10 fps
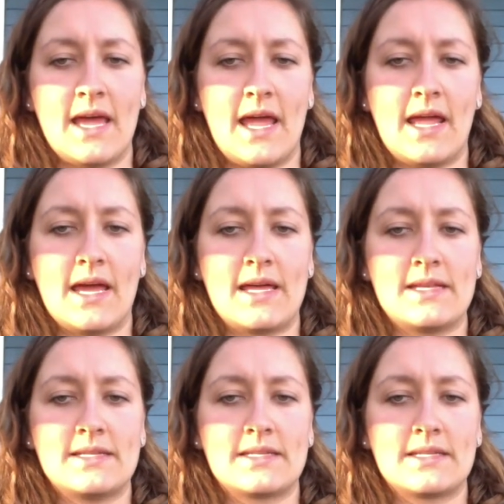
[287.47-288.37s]

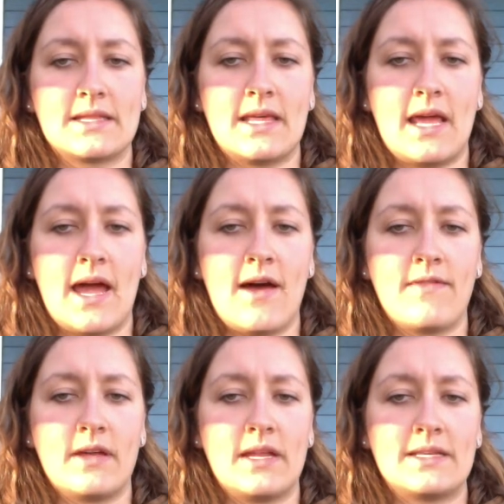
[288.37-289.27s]
and they have
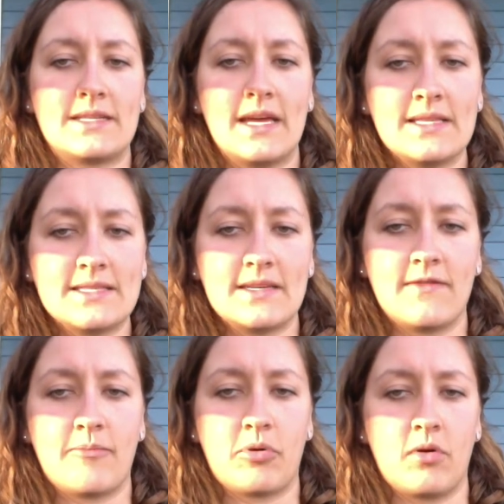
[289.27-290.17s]
an
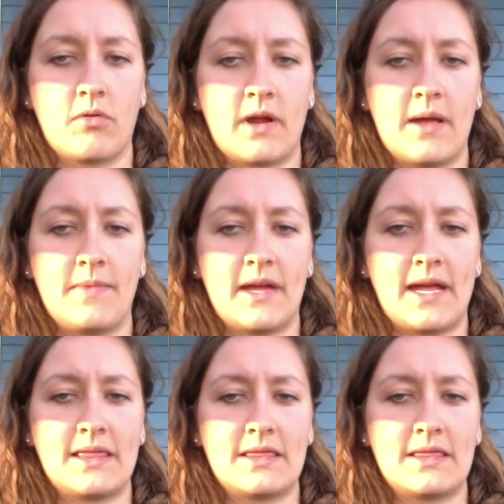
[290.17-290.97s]
intensive program that